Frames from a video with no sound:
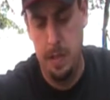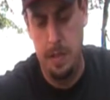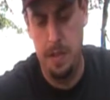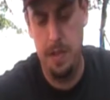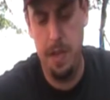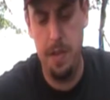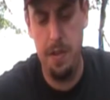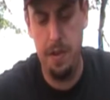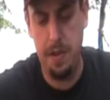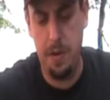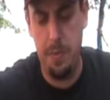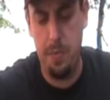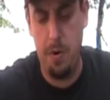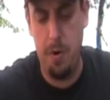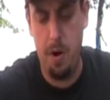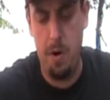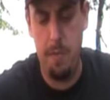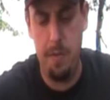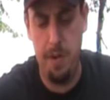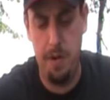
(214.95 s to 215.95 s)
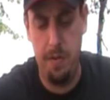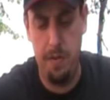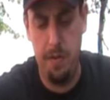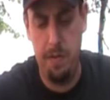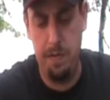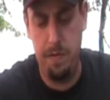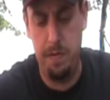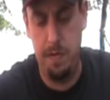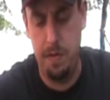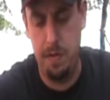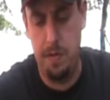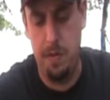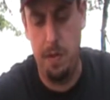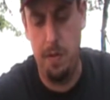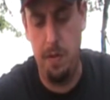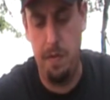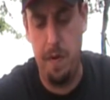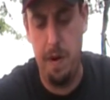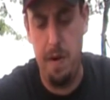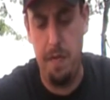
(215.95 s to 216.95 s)
The other compartment on the
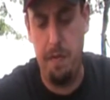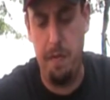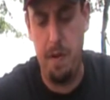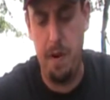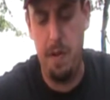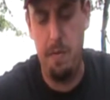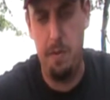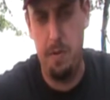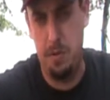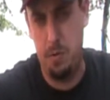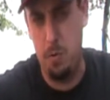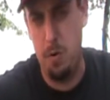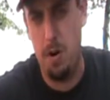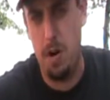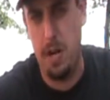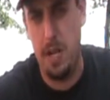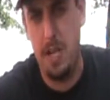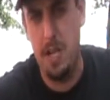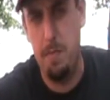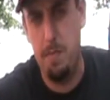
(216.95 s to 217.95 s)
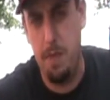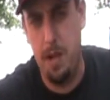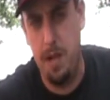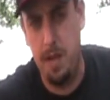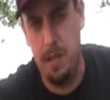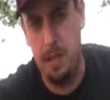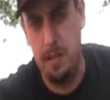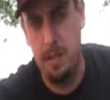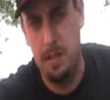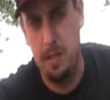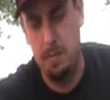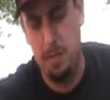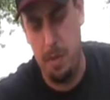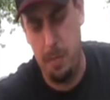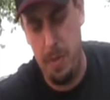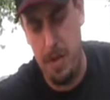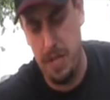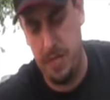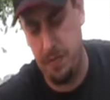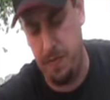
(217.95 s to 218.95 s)
on the very front of it is where I keep my, my
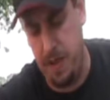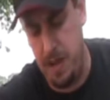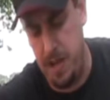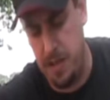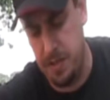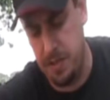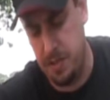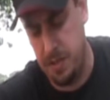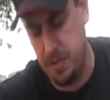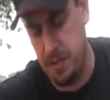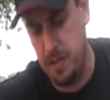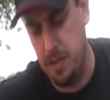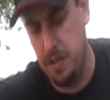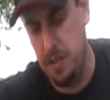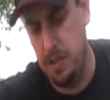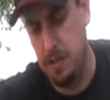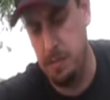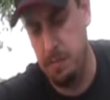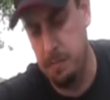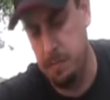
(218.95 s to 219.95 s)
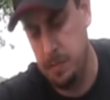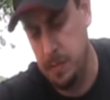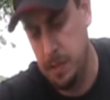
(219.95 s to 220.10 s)
best finds. Um,